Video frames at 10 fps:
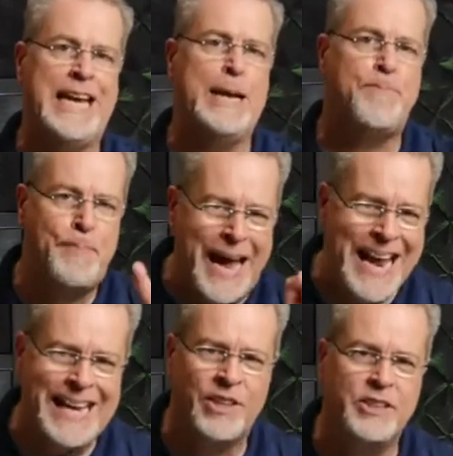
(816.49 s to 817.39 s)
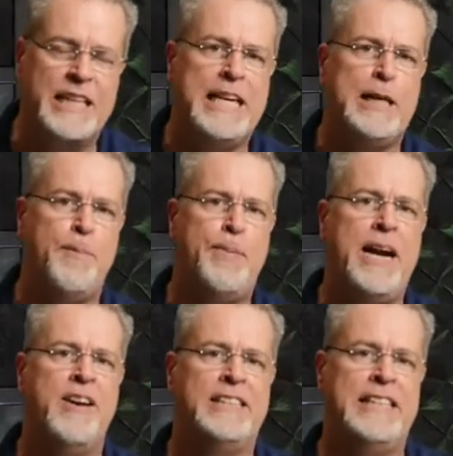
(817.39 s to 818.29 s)
it pales in
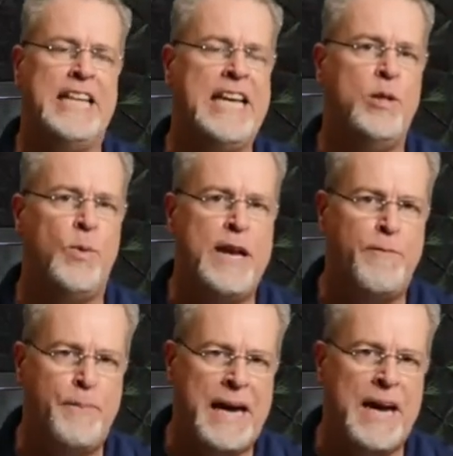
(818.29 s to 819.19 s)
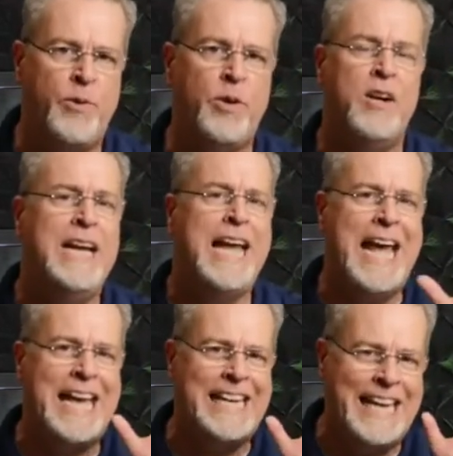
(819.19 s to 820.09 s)
comparison in the way of power
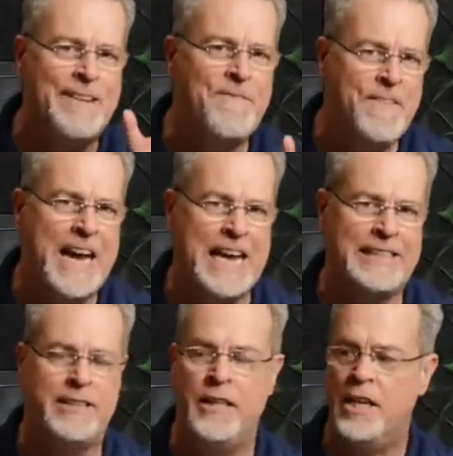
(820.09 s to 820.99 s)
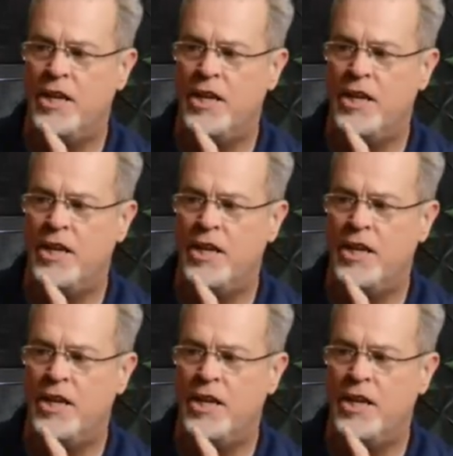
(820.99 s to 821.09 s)
and effect